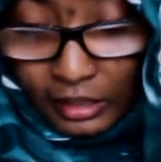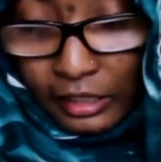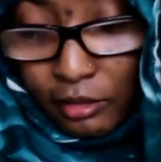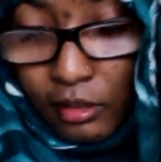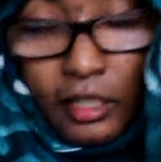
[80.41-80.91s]

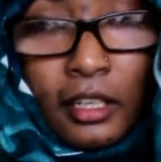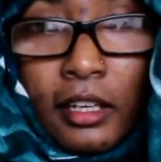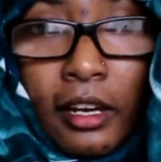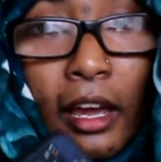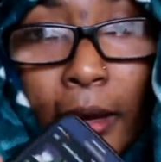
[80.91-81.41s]
literally
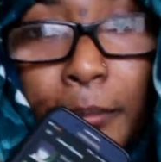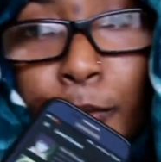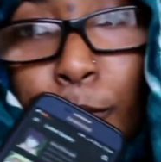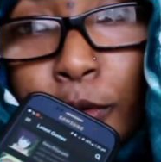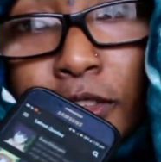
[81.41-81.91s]
an app
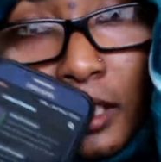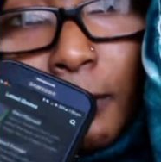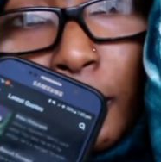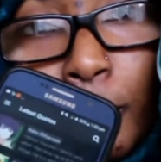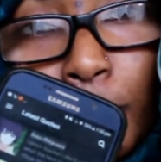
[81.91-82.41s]
called
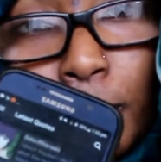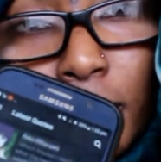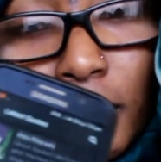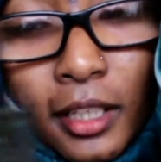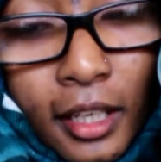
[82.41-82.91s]
Anime
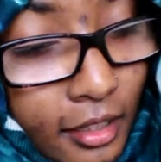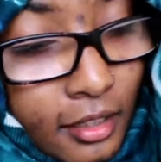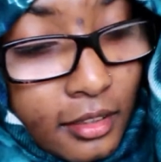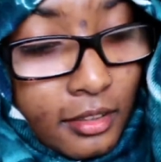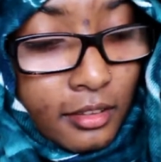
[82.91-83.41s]
Quotes.
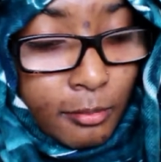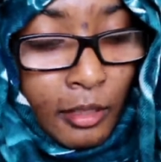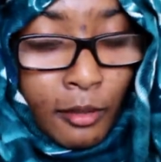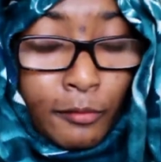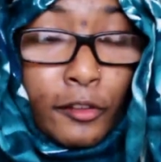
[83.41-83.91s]
And
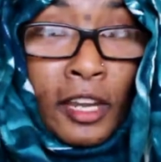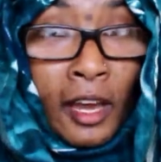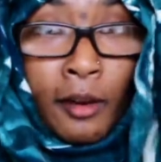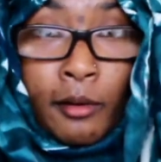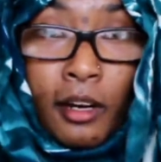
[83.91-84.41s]
well, for
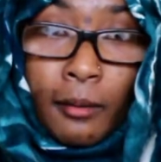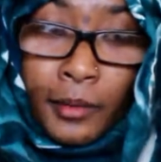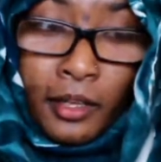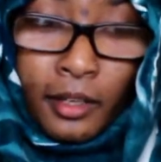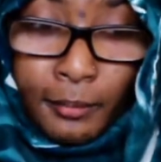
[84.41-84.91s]
now, I'm
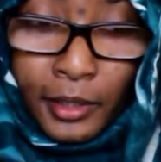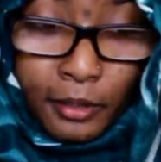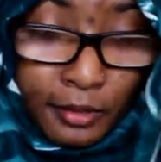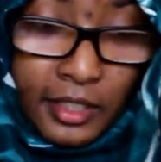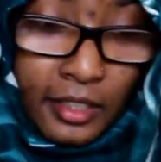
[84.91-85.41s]
gonna be
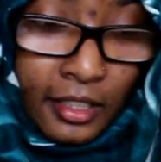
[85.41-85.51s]
using